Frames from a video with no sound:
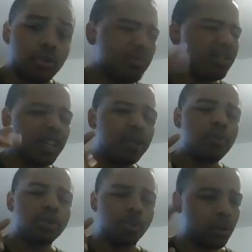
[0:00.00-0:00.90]
I mean, Kingdom
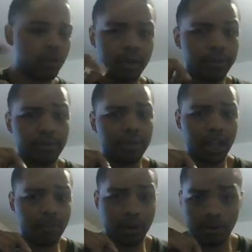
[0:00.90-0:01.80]
Hearts 1 when I first
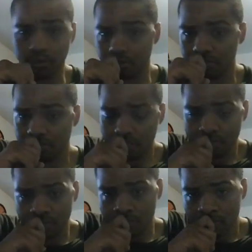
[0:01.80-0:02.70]
came out.
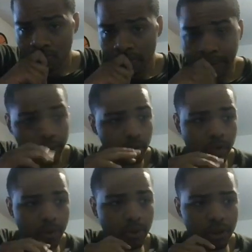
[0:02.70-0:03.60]
It was my
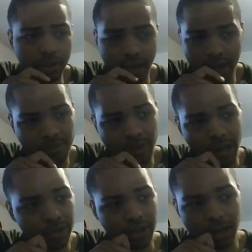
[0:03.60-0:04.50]
brother's game at the
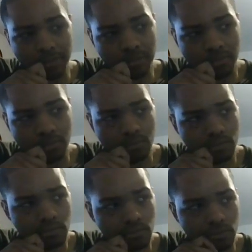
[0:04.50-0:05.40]
time.
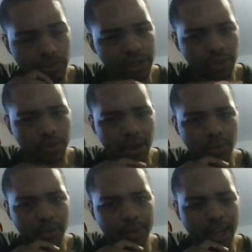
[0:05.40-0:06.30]
This was back
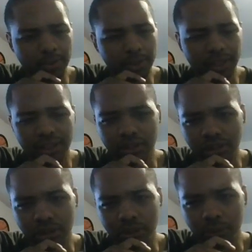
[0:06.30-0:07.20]
when we had a PlayStation
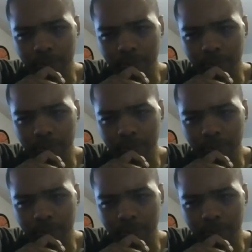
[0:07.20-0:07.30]
2.